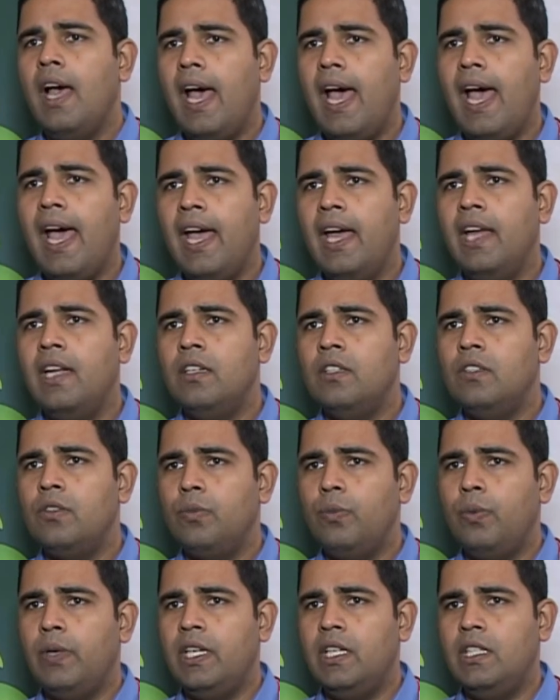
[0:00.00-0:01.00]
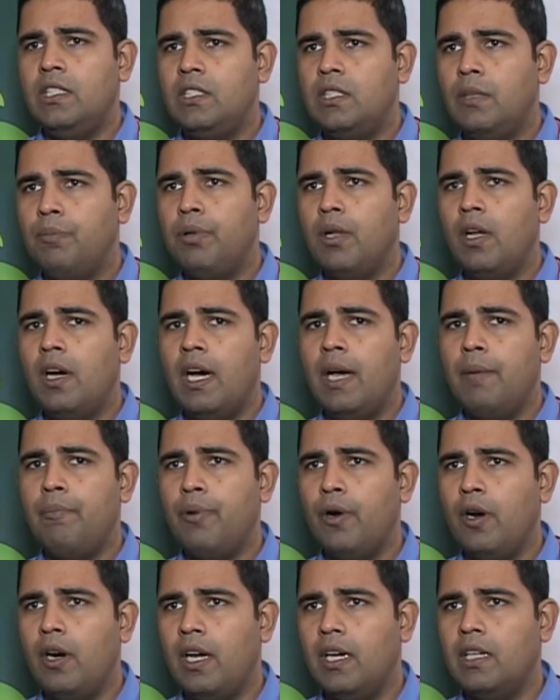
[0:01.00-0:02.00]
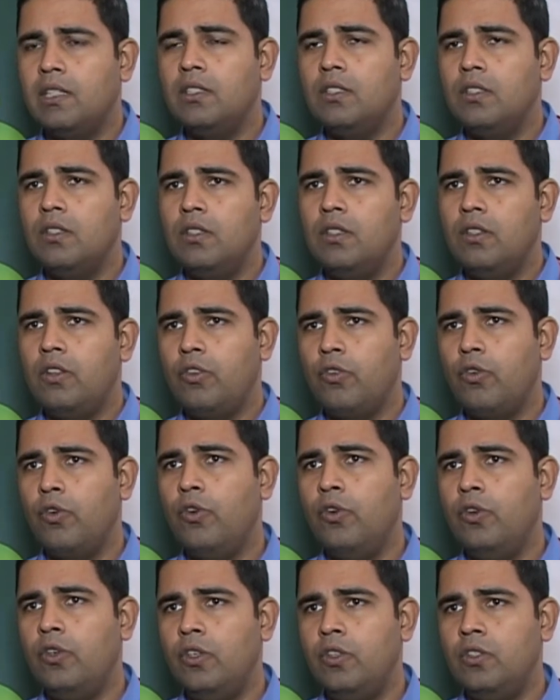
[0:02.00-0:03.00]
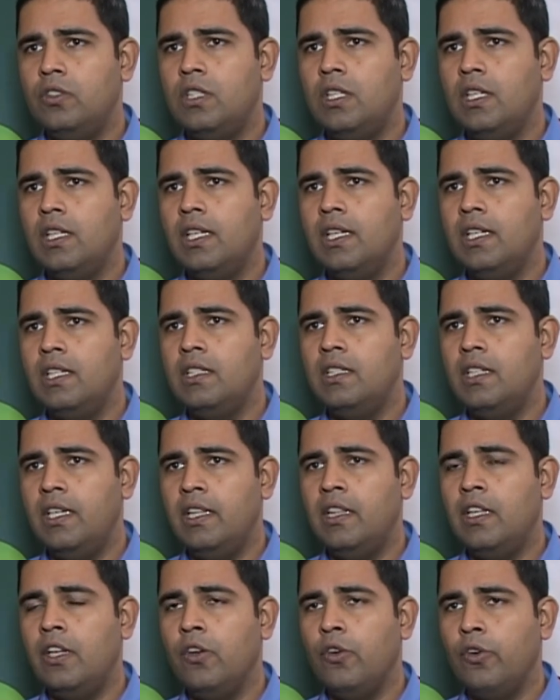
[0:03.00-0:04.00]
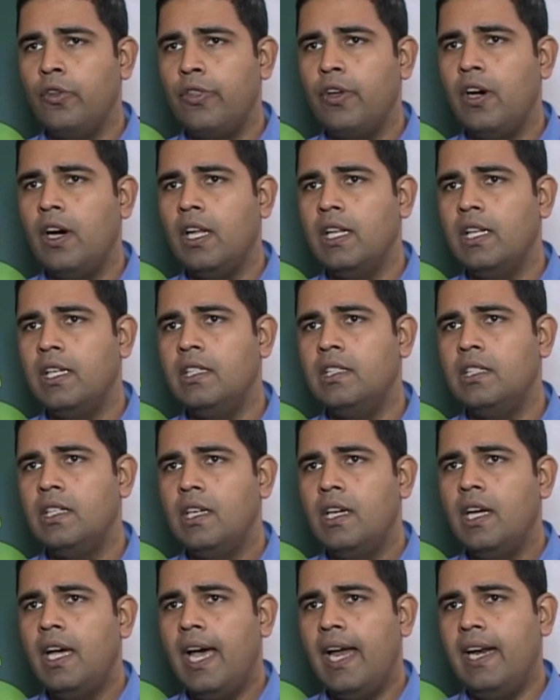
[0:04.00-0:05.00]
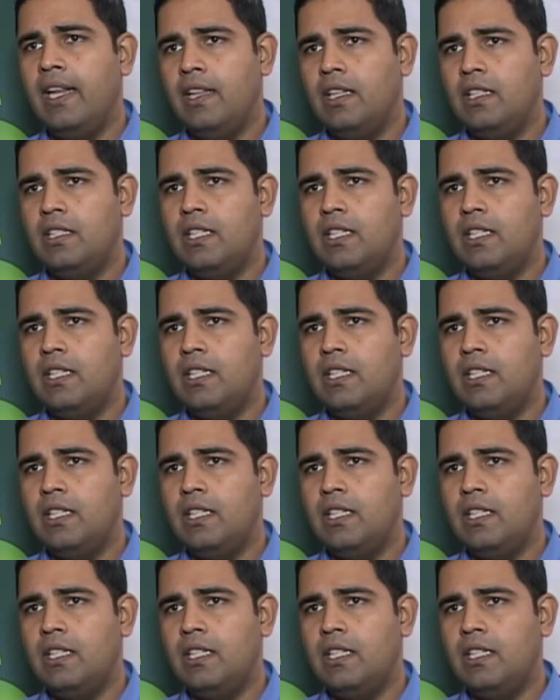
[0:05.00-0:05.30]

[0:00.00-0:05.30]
and we supply product through New Zealand in the North Island and in the